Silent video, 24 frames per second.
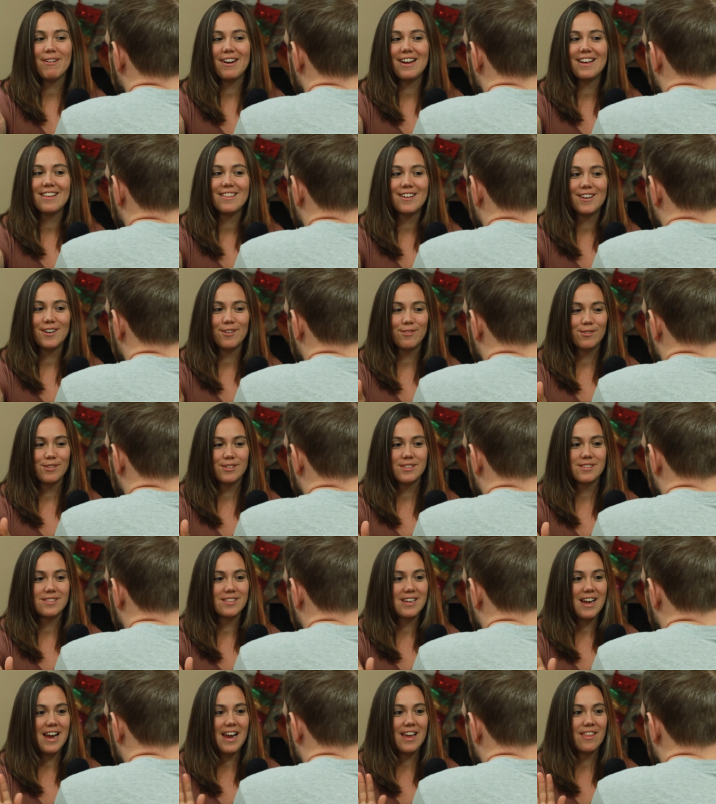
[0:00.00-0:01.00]
but I
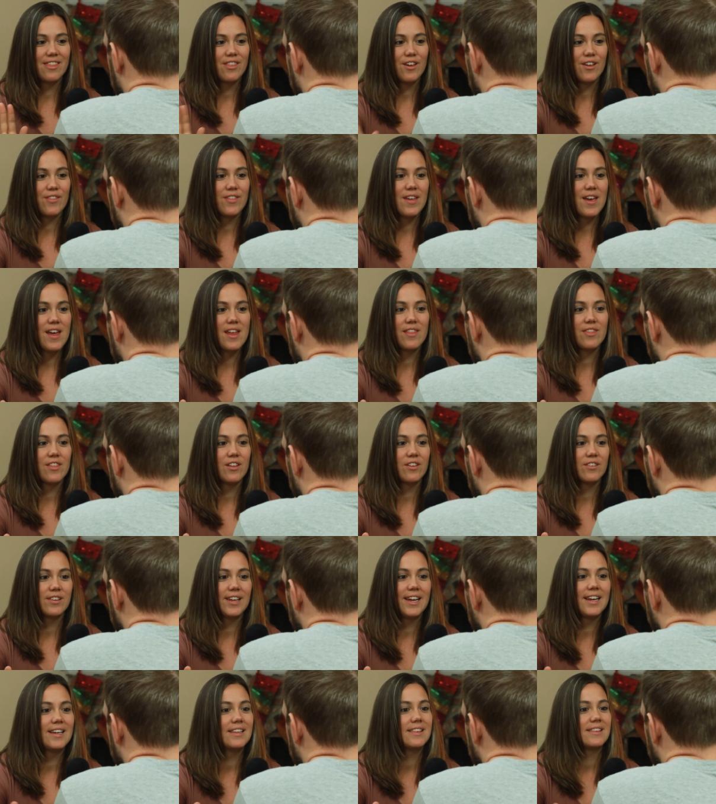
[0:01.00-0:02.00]
thought that the
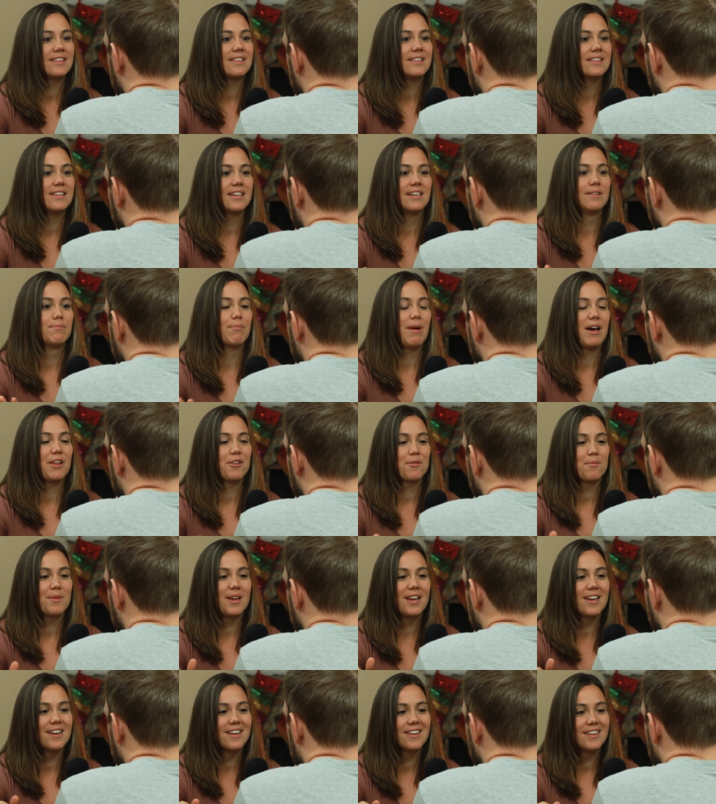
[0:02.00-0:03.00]
length didn't bother
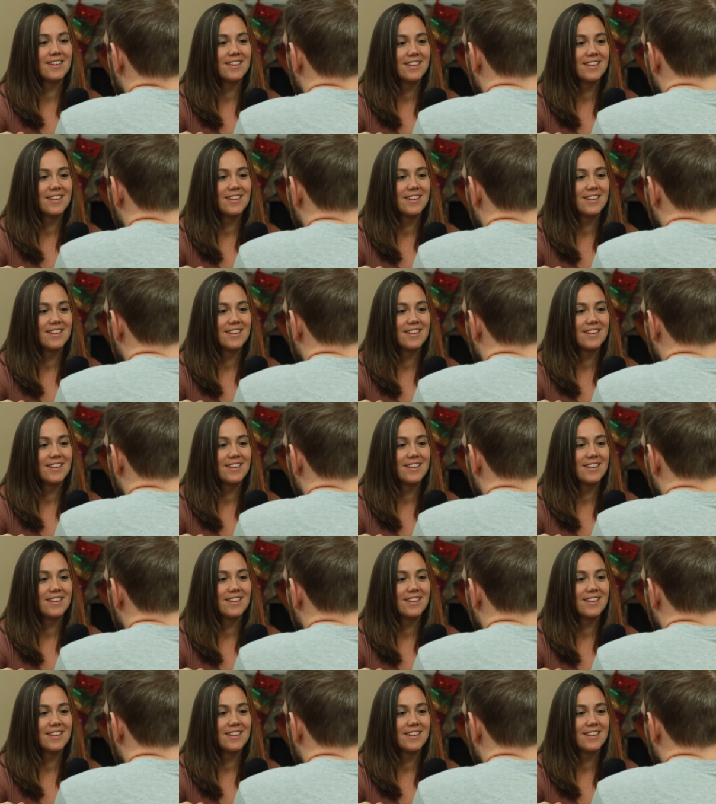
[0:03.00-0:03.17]
me.